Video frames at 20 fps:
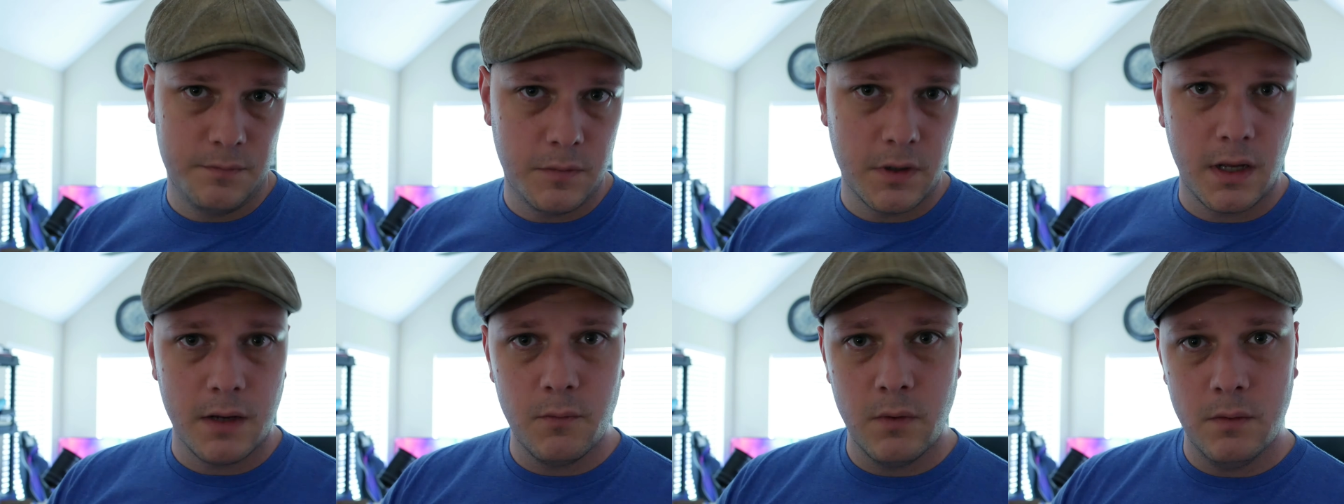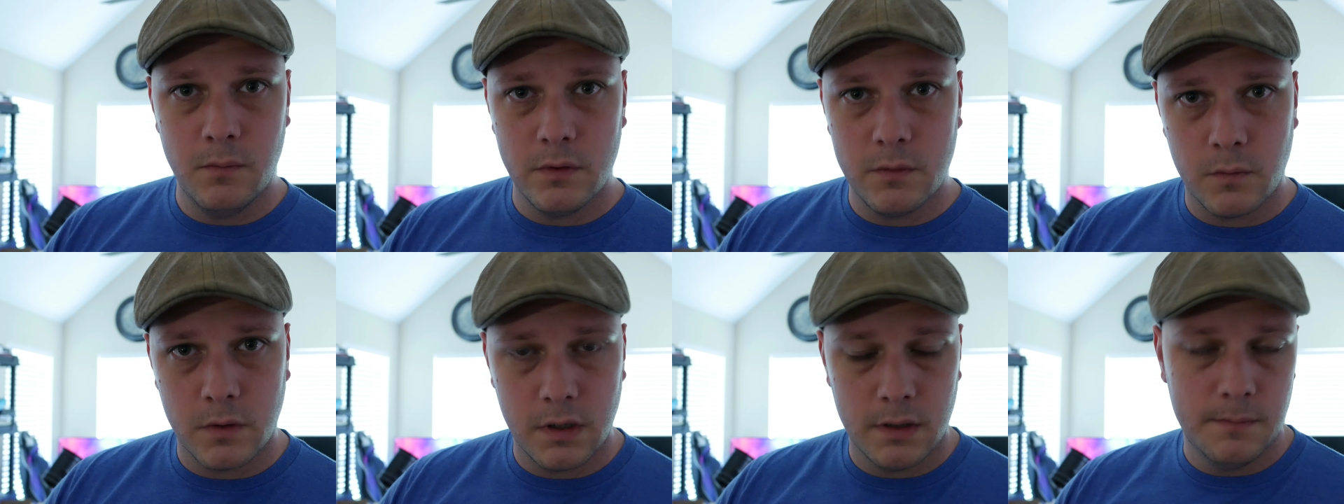but I went
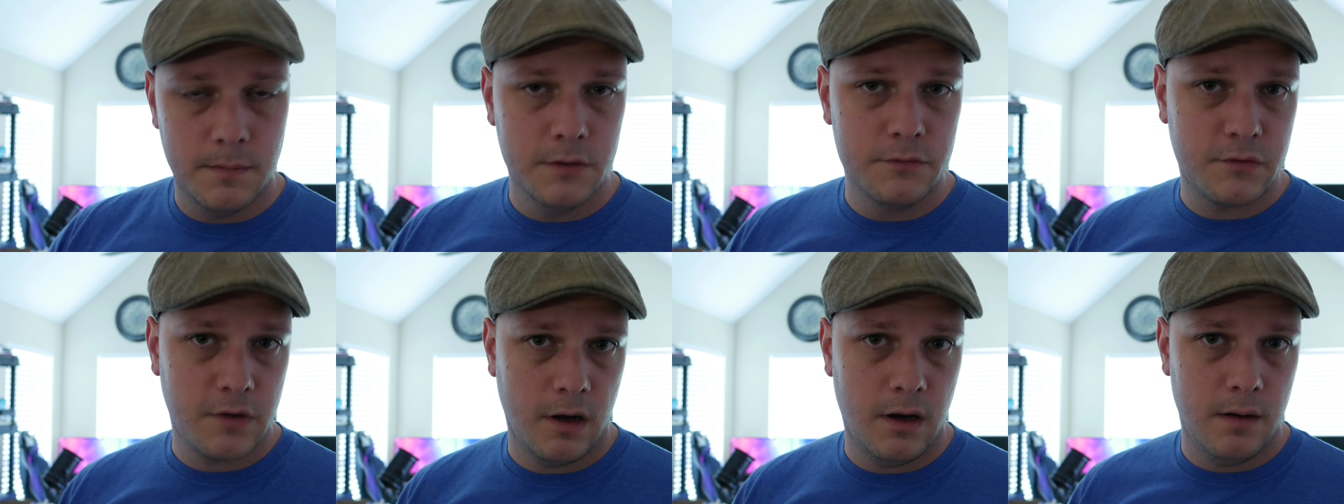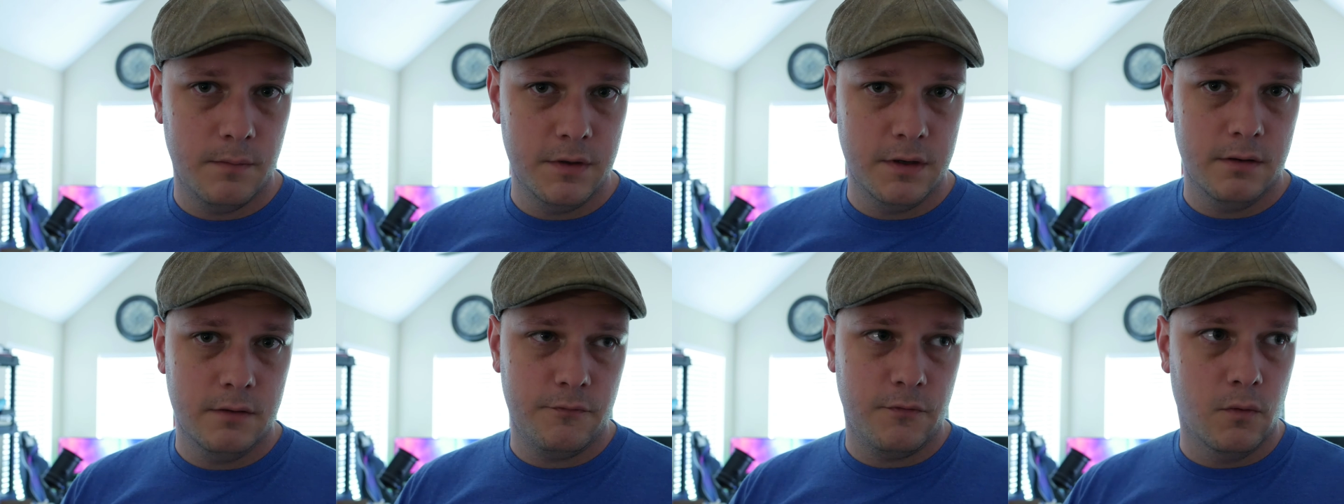with one of the most
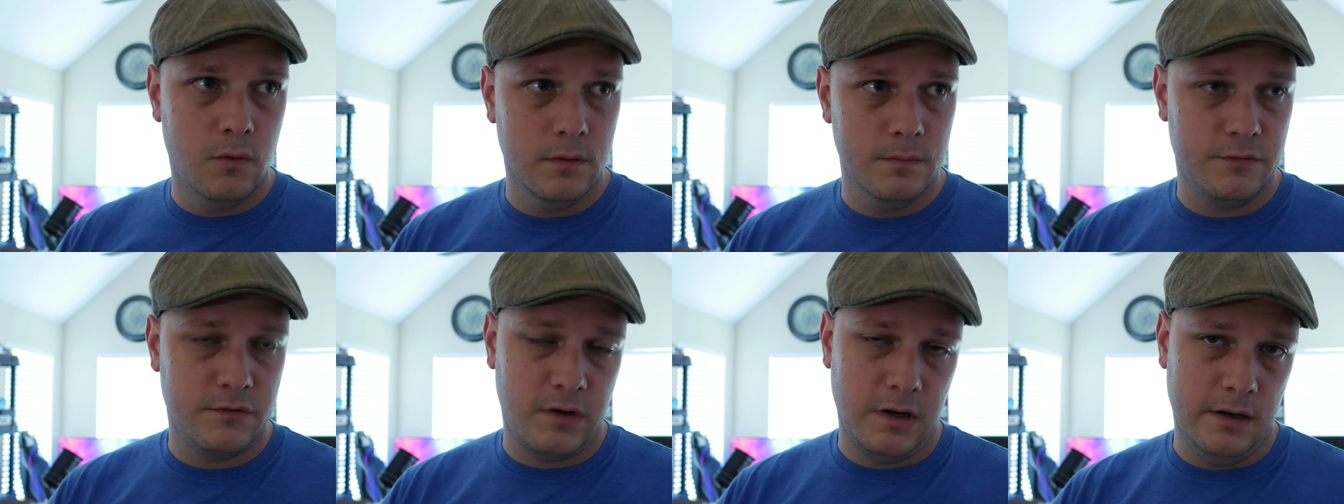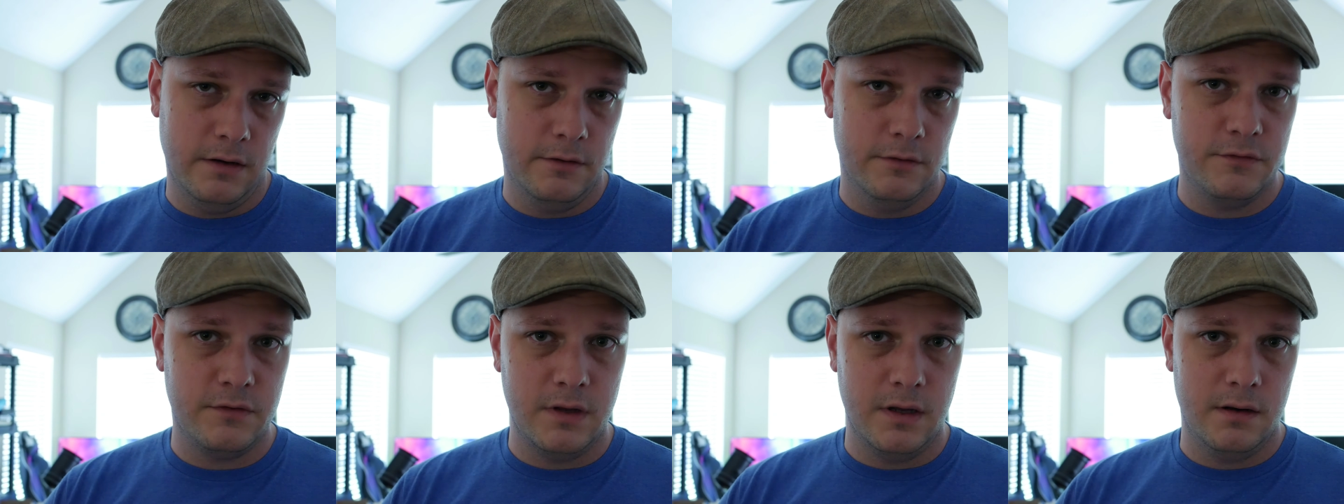common form
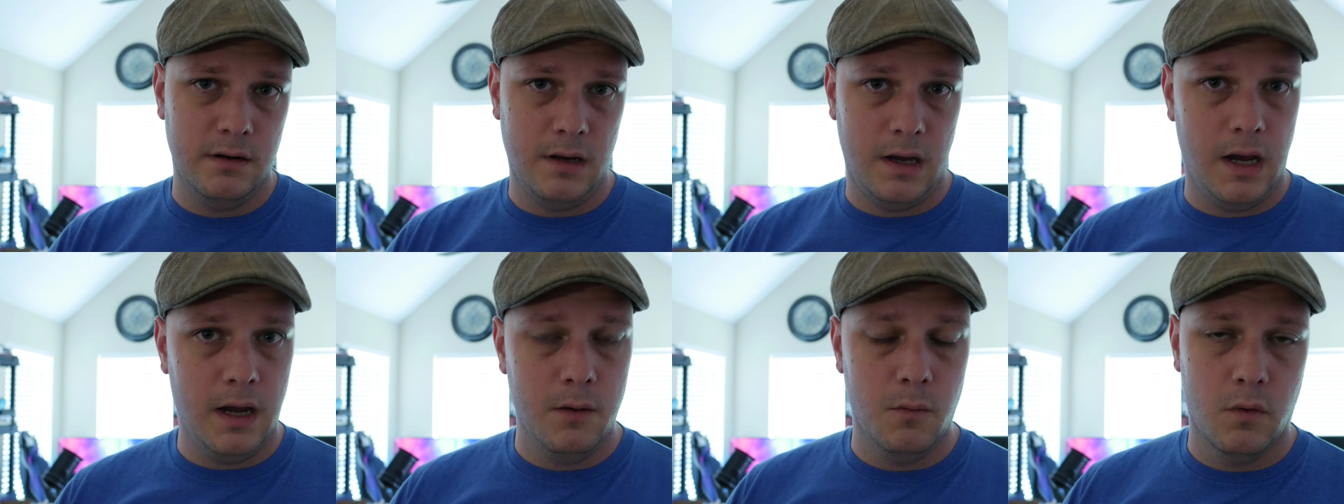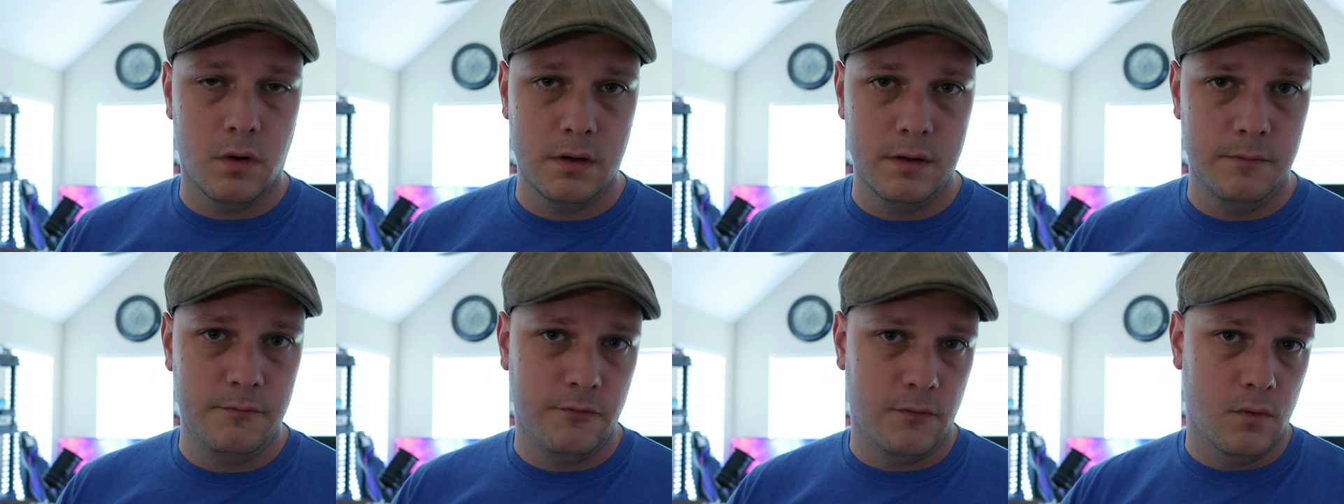standards that I
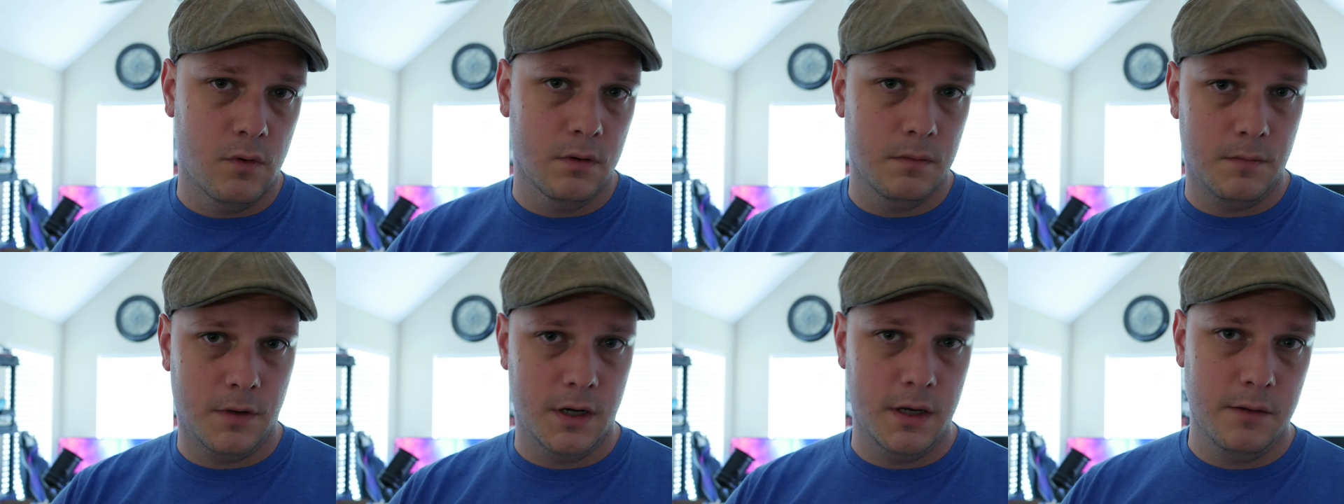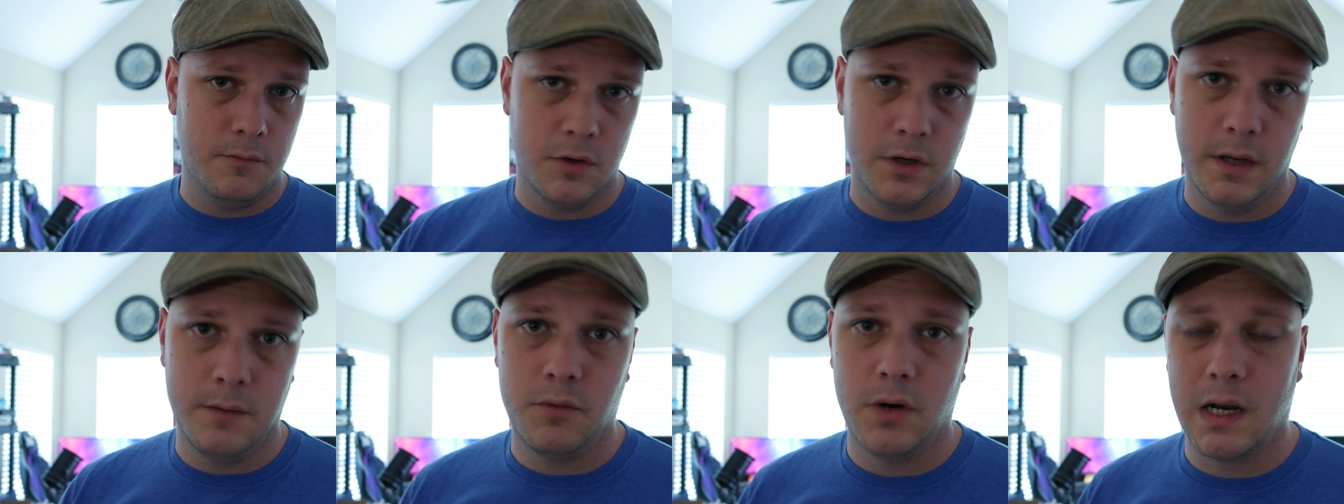wanted for my
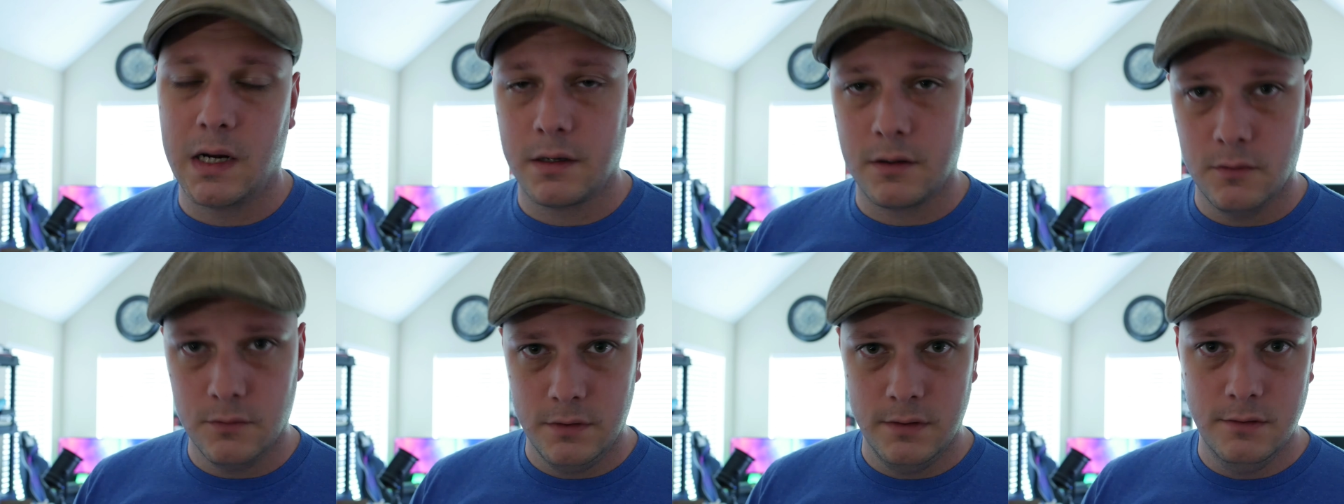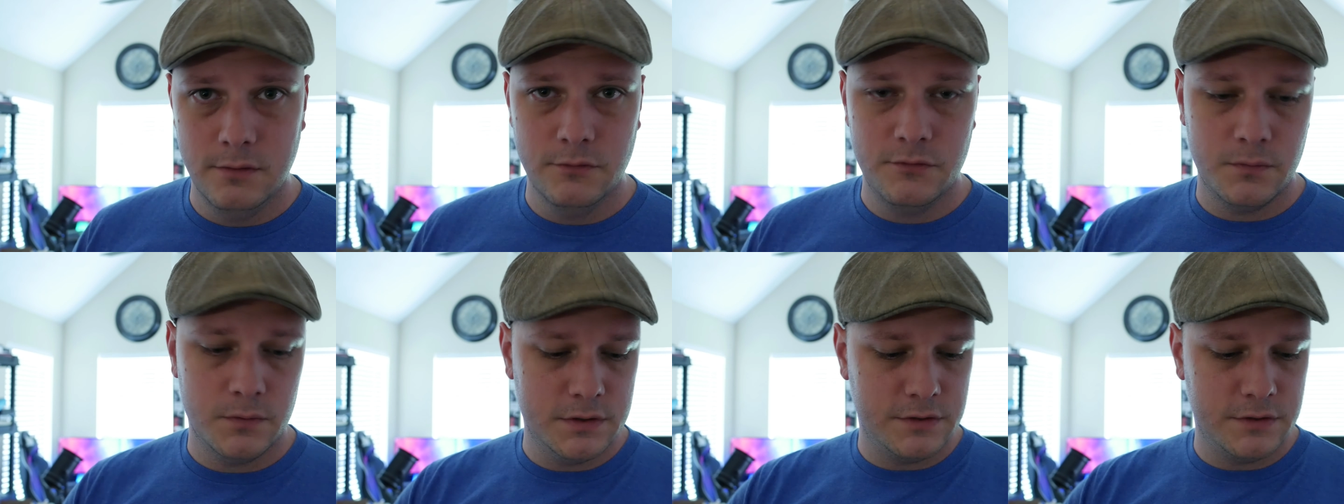everyday practical use,